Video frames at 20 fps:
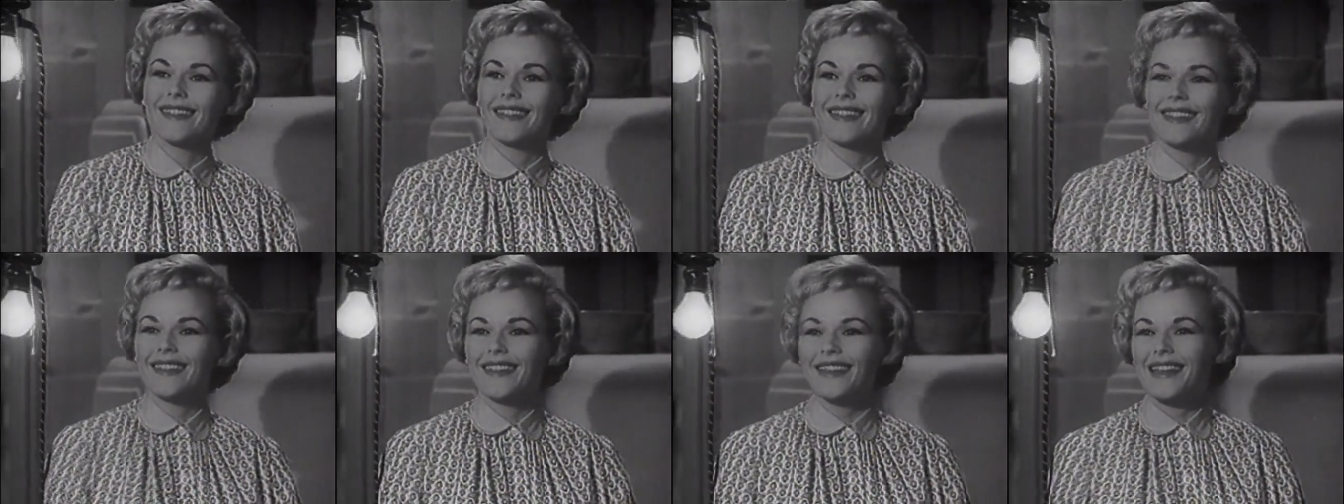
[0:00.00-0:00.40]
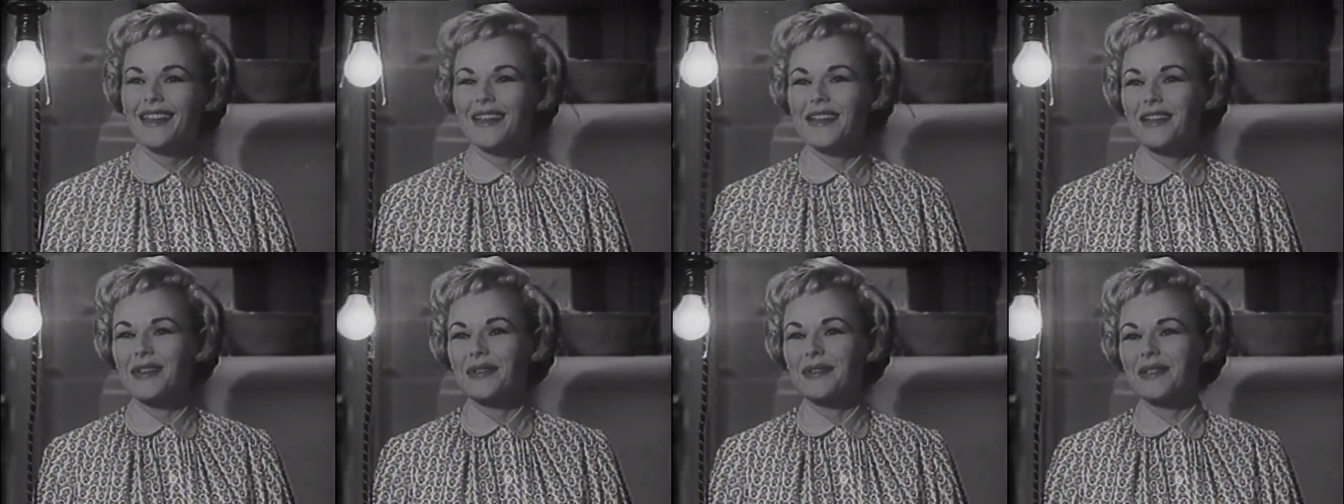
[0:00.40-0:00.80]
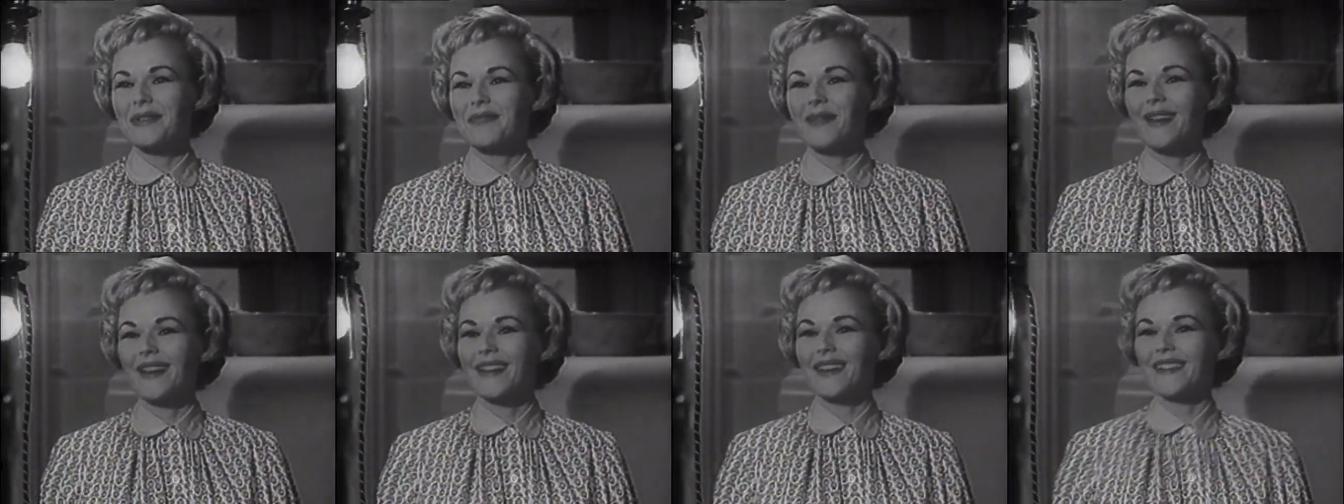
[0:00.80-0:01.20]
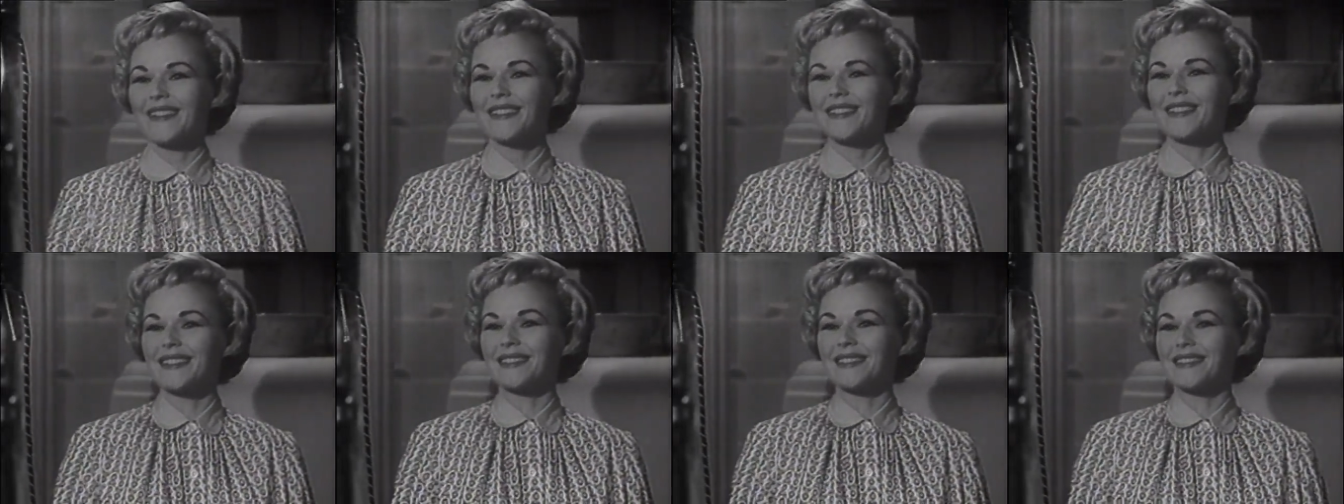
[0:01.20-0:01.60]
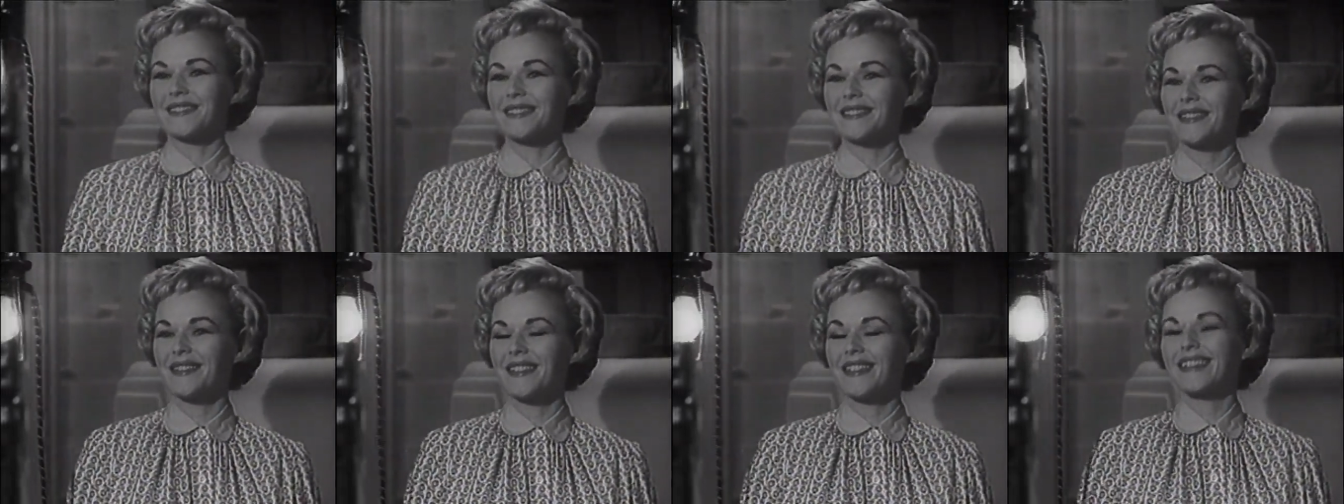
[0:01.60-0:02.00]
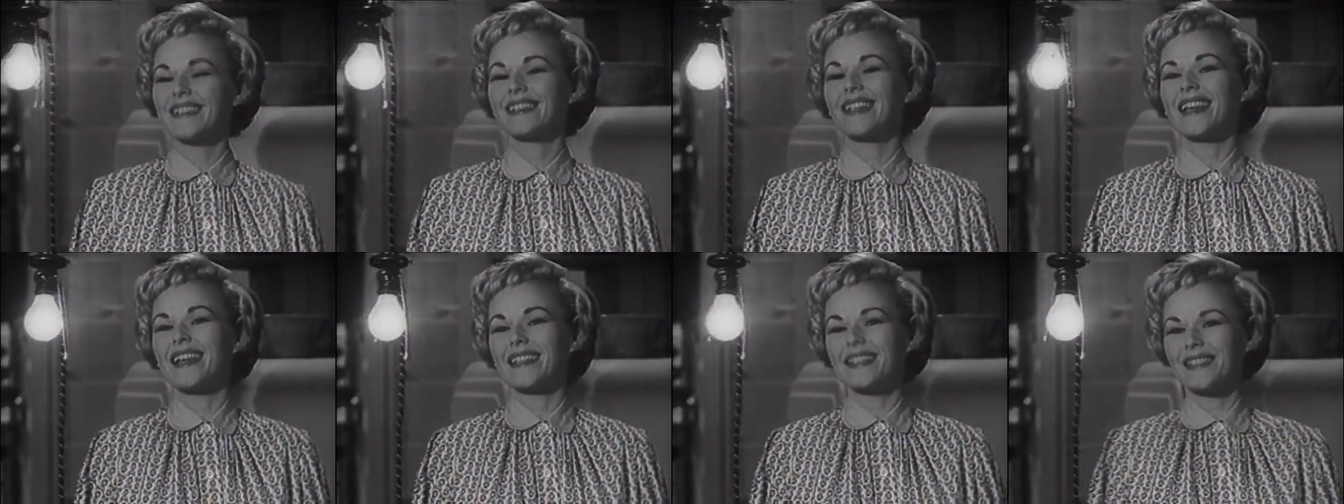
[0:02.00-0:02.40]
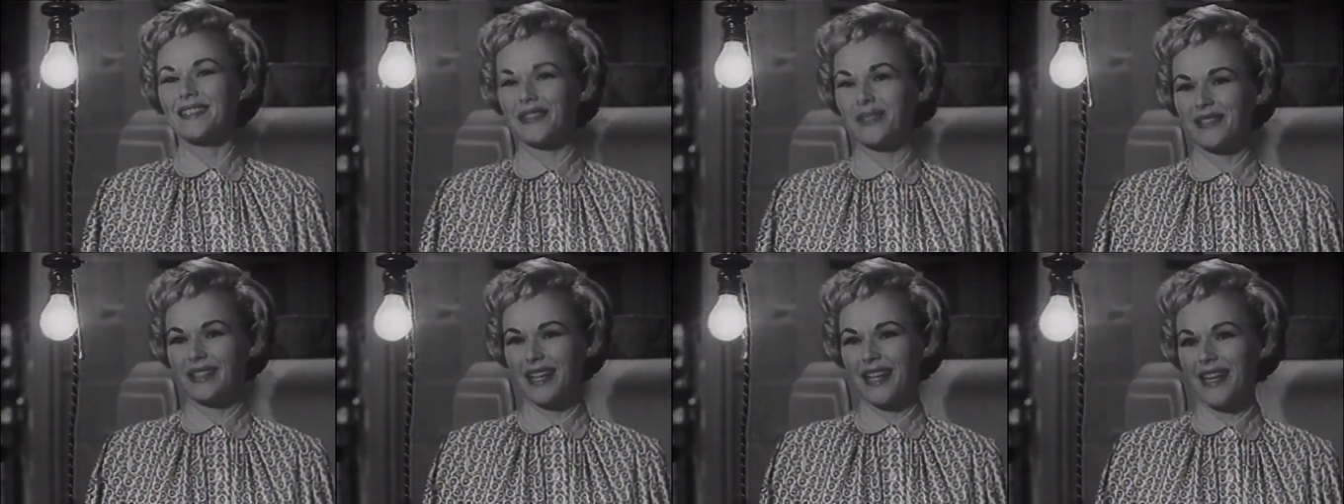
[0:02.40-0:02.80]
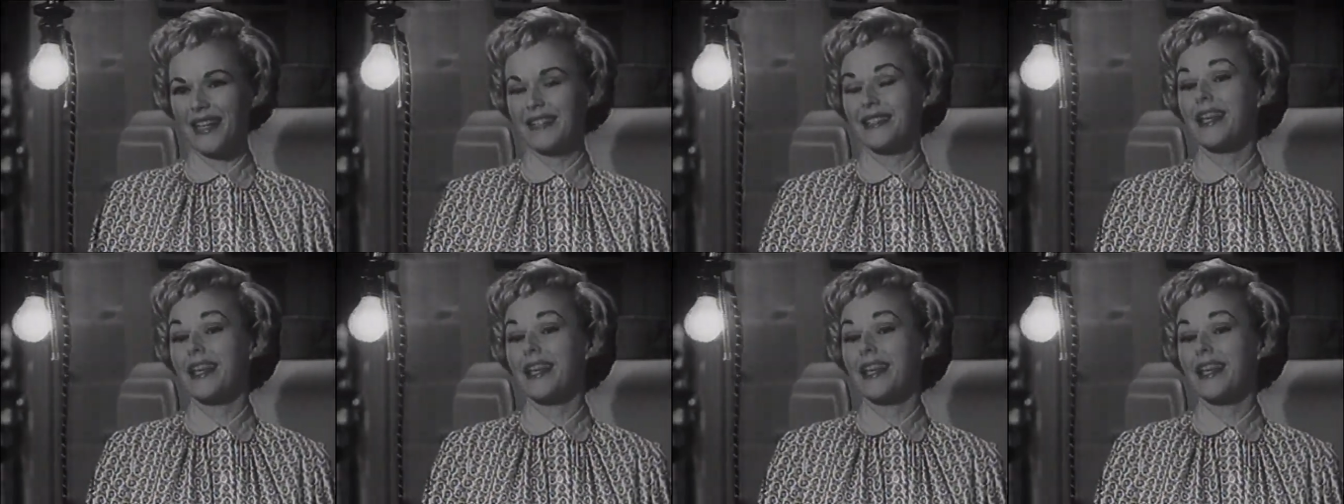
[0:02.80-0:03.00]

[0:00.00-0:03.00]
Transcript: Yeah, he was my uncle. Real nice old guy.